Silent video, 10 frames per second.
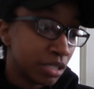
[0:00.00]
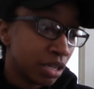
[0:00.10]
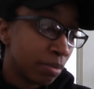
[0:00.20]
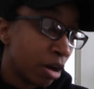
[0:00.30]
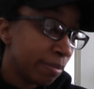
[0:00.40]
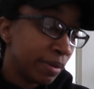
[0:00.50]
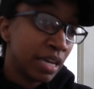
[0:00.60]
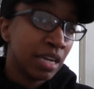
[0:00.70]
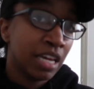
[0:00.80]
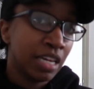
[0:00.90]
So I'm
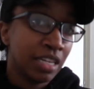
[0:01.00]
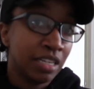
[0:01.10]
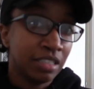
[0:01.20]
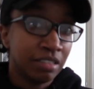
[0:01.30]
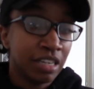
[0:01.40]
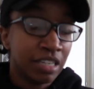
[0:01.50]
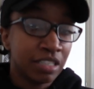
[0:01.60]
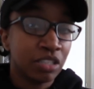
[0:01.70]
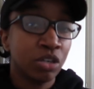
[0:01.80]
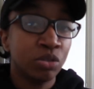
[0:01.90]
hoping he
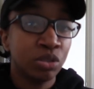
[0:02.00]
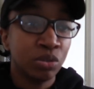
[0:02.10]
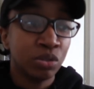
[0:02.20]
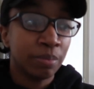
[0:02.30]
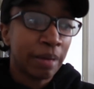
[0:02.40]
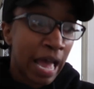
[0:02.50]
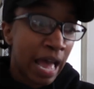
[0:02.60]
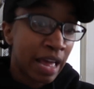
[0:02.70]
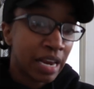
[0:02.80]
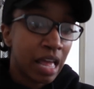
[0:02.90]
does go to the
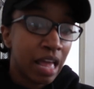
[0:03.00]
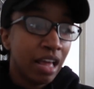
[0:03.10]
pad,